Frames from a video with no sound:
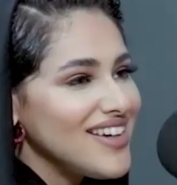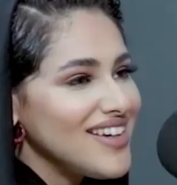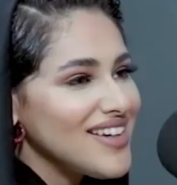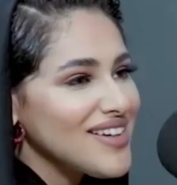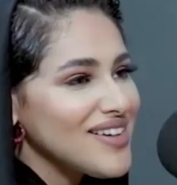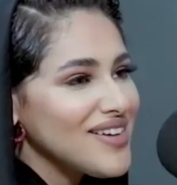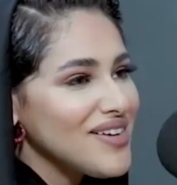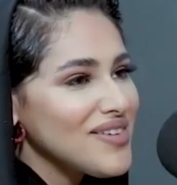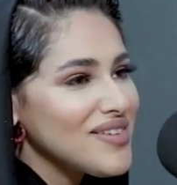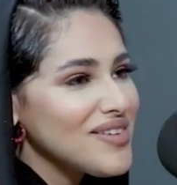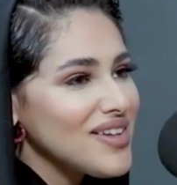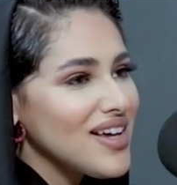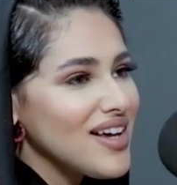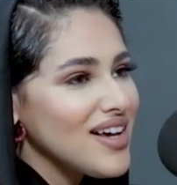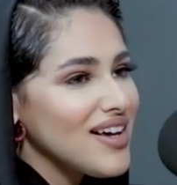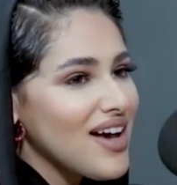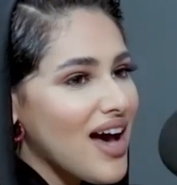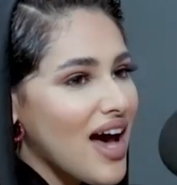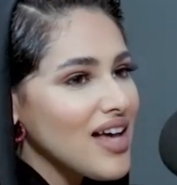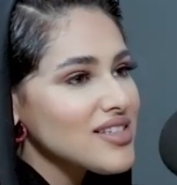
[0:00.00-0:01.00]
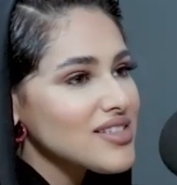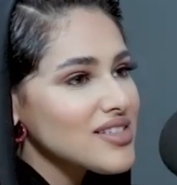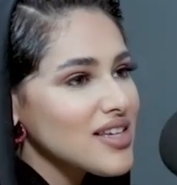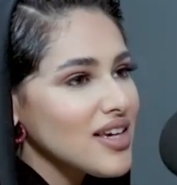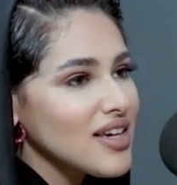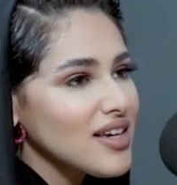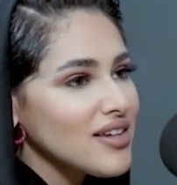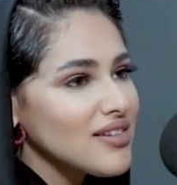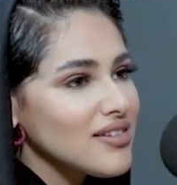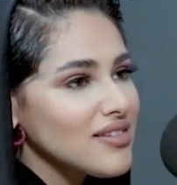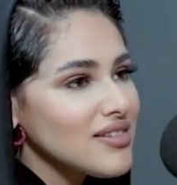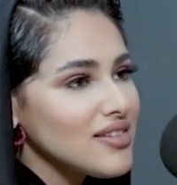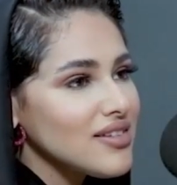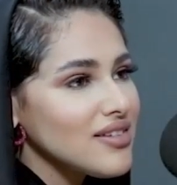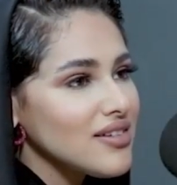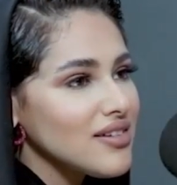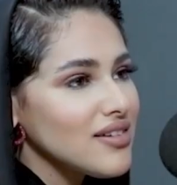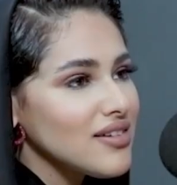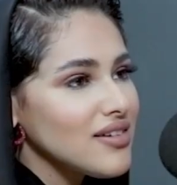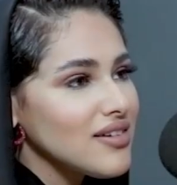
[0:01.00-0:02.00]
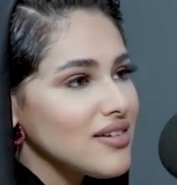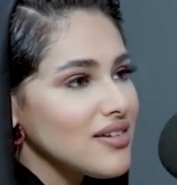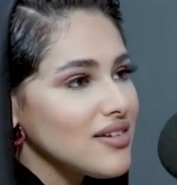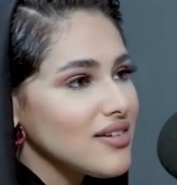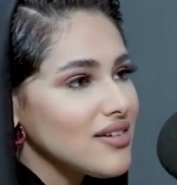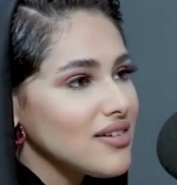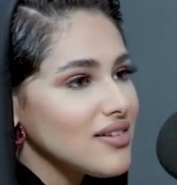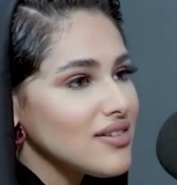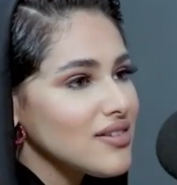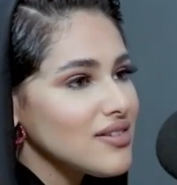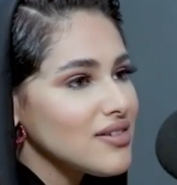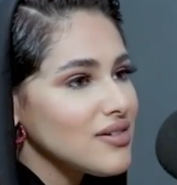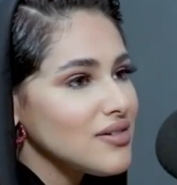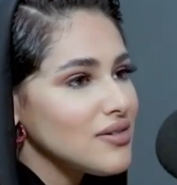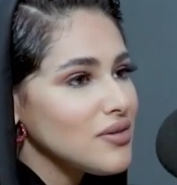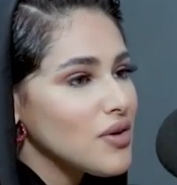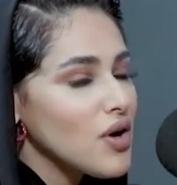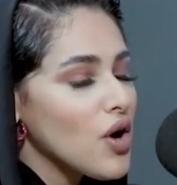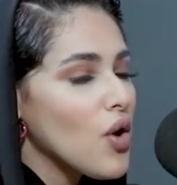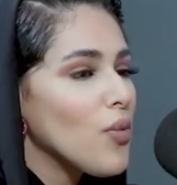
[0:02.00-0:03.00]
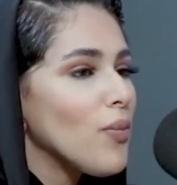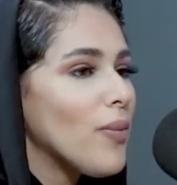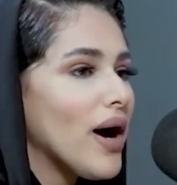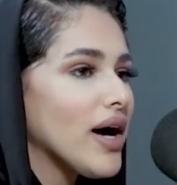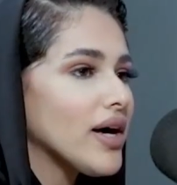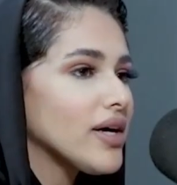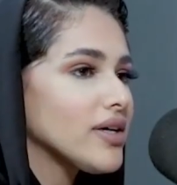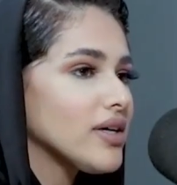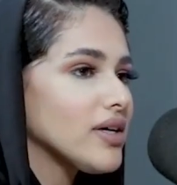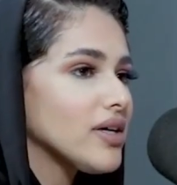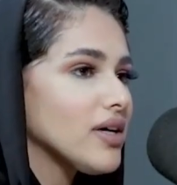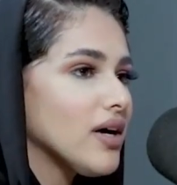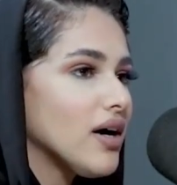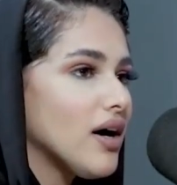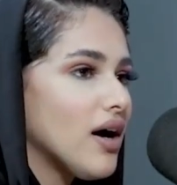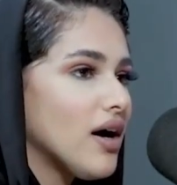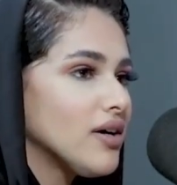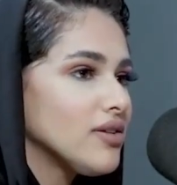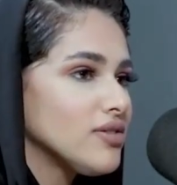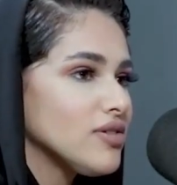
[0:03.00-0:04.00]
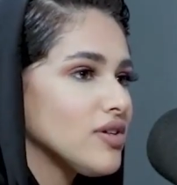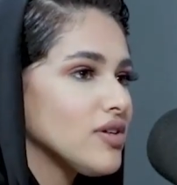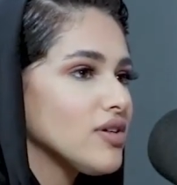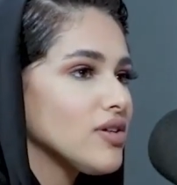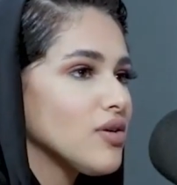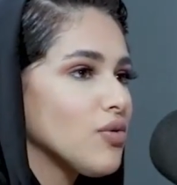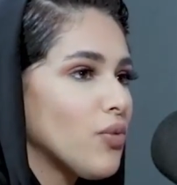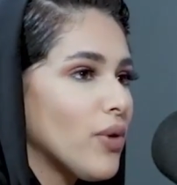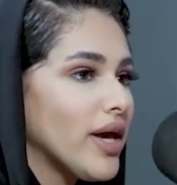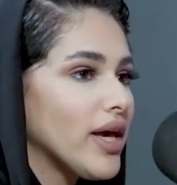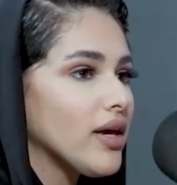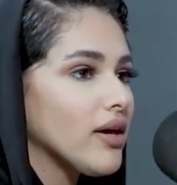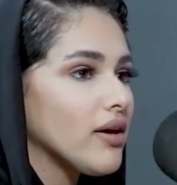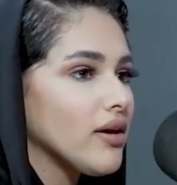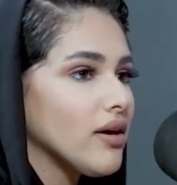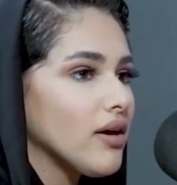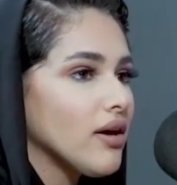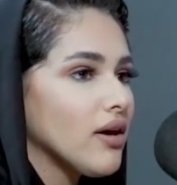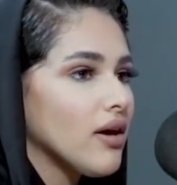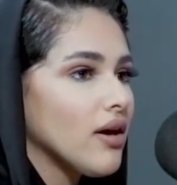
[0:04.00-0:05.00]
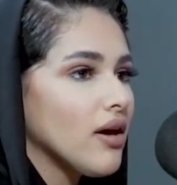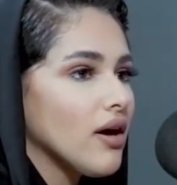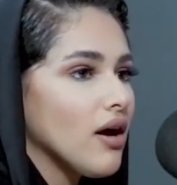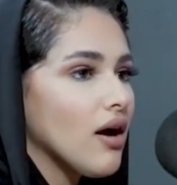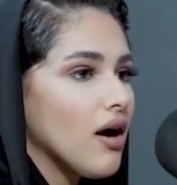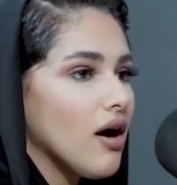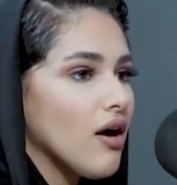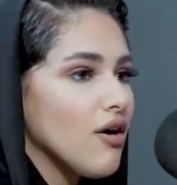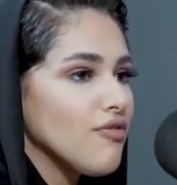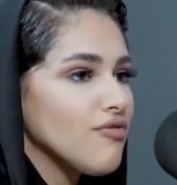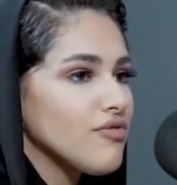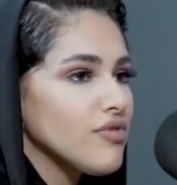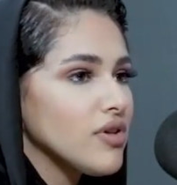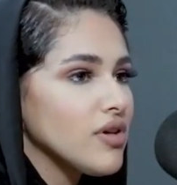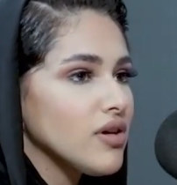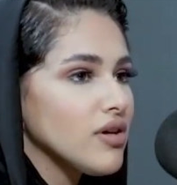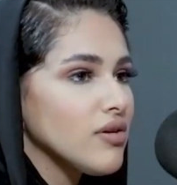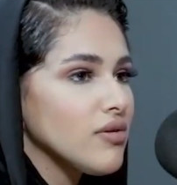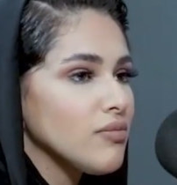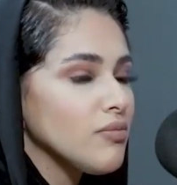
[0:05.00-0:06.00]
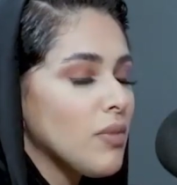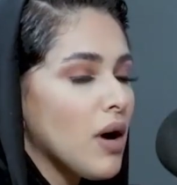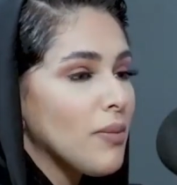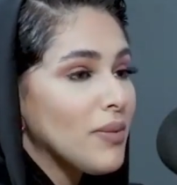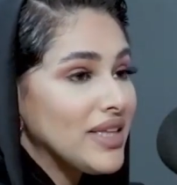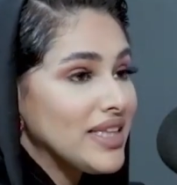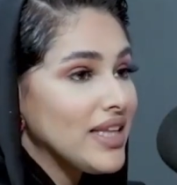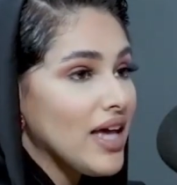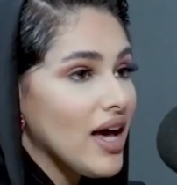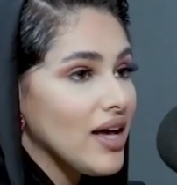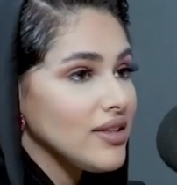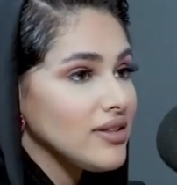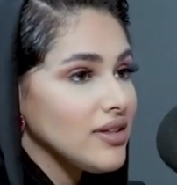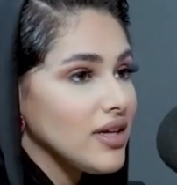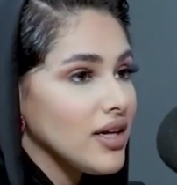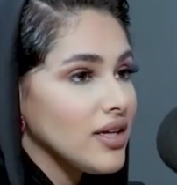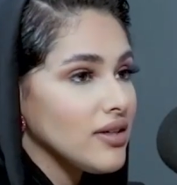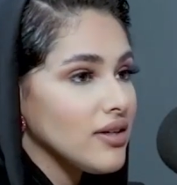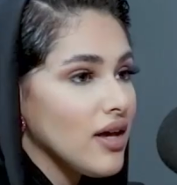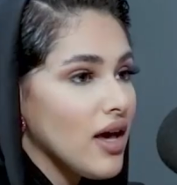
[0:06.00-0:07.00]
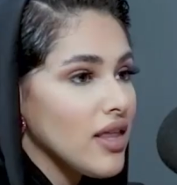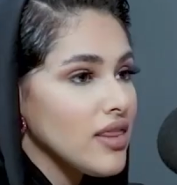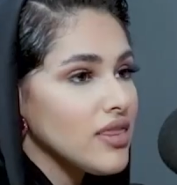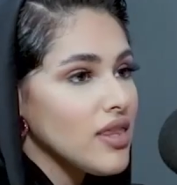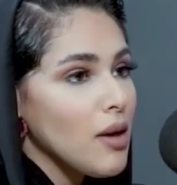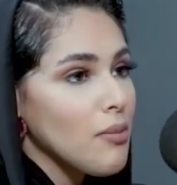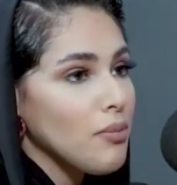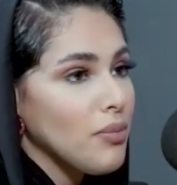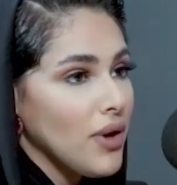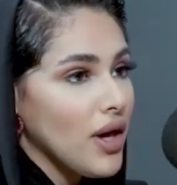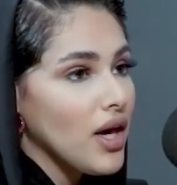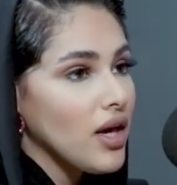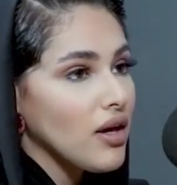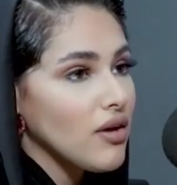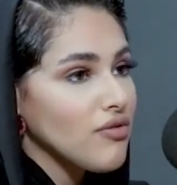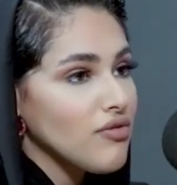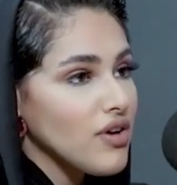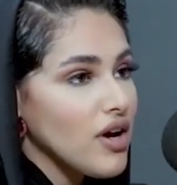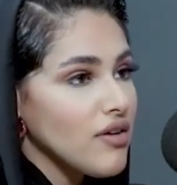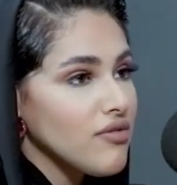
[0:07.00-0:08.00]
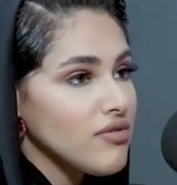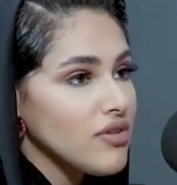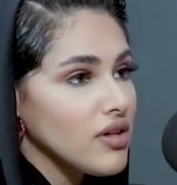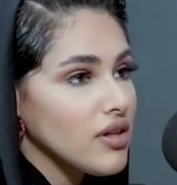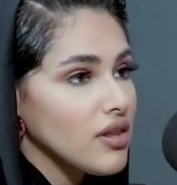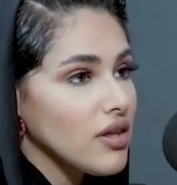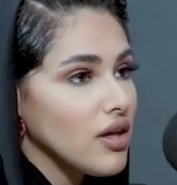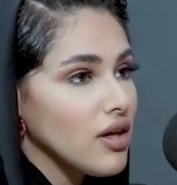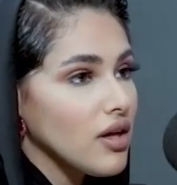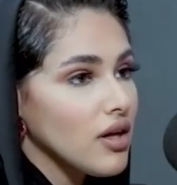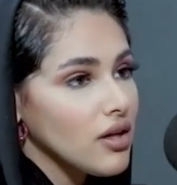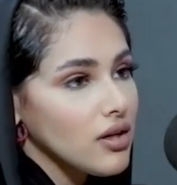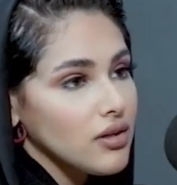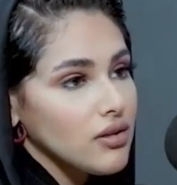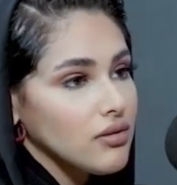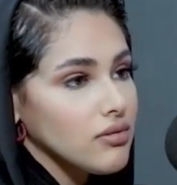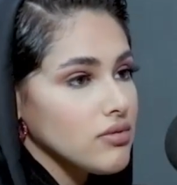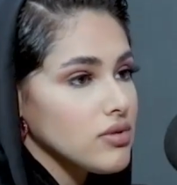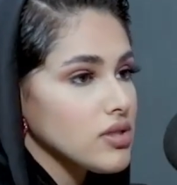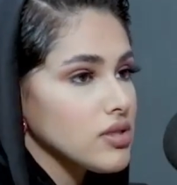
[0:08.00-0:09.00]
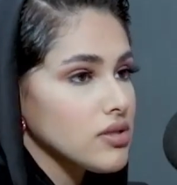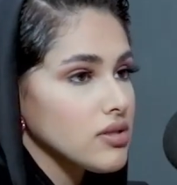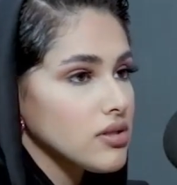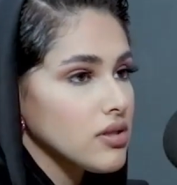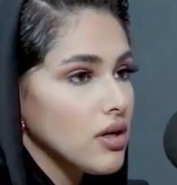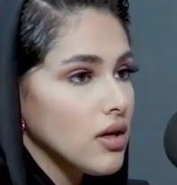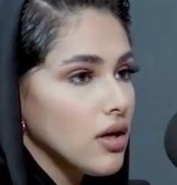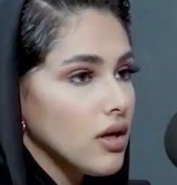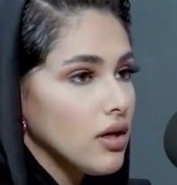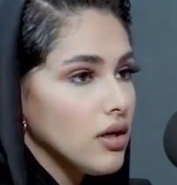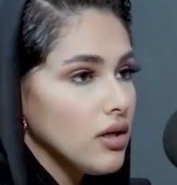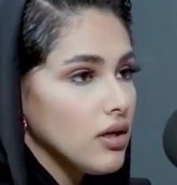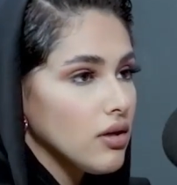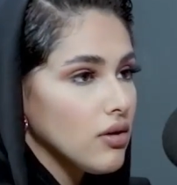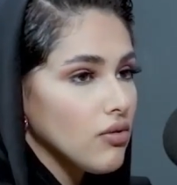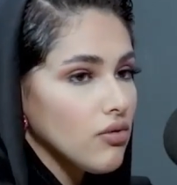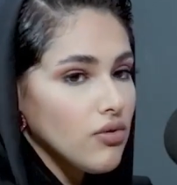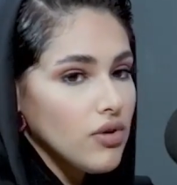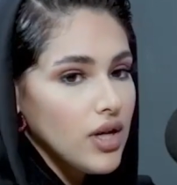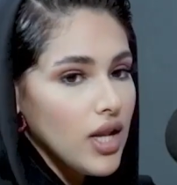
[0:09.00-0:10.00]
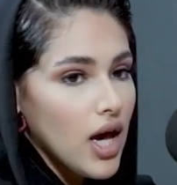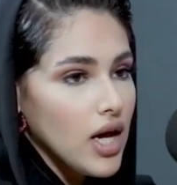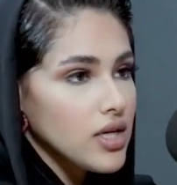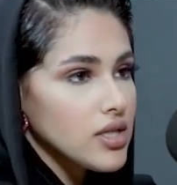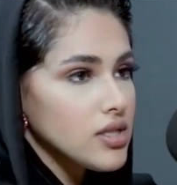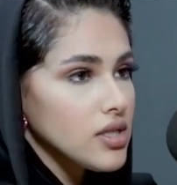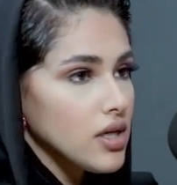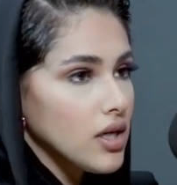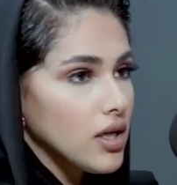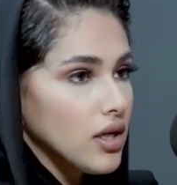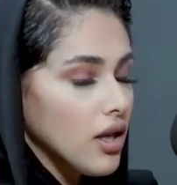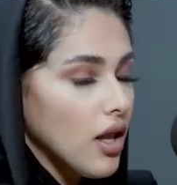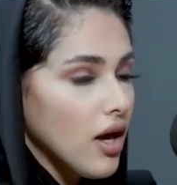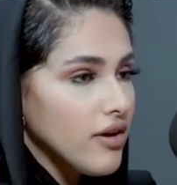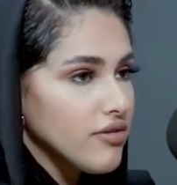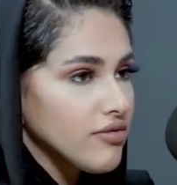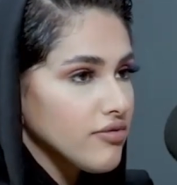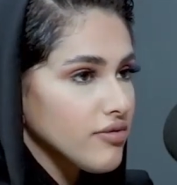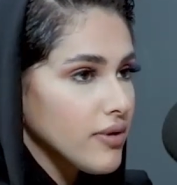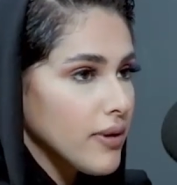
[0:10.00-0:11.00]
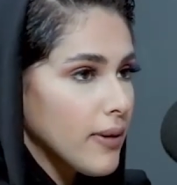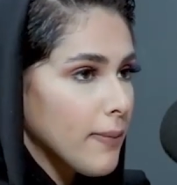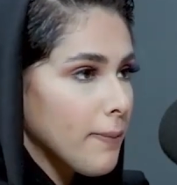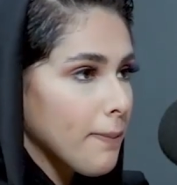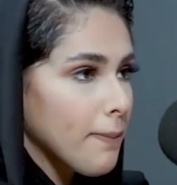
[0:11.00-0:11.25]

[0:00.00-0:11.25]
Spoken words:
you know, asking to go back under the wing of the mom and dad, and them paying for everything and just, you know, relaxing in life.